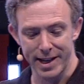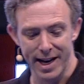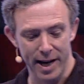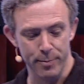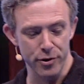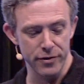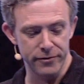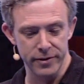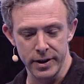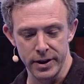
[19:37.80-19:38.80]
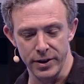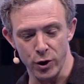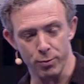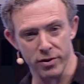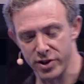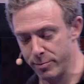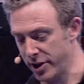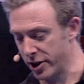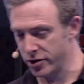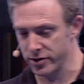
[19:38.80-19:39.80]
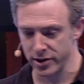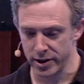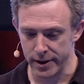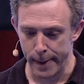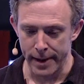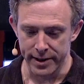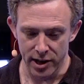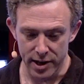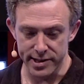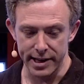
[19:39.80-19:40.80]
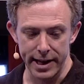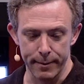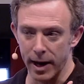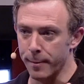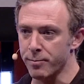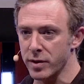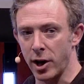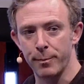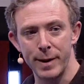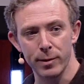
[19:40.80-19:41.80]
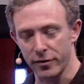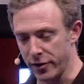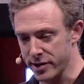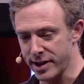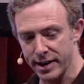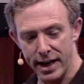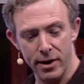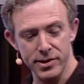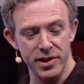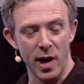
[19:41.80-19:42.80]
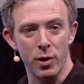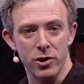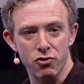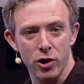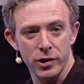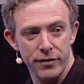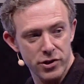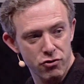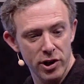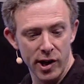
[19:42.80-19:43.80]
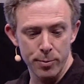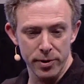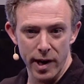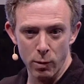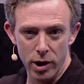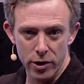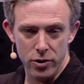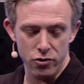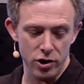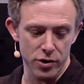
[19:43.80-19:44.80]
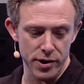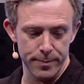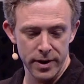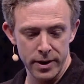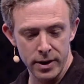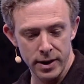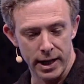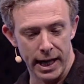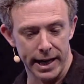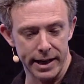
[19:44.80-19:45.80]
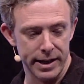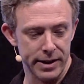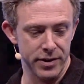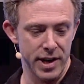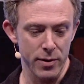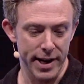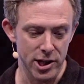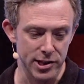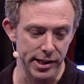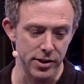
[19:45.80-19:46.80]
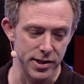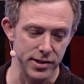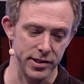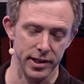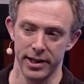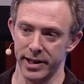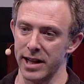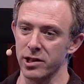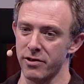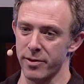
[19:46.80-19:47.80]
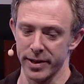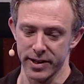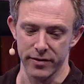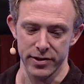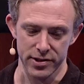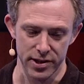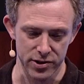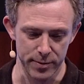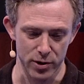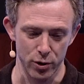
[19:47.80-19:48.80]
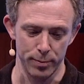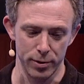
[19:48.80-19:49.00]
hack-proof. You've got privacy protections. Lastly, um, you know, people often ask, how is the network controlled? If it's a truly open network, who controls it? Uh, the network actually uses uh, an algorithmic governance system. It's called the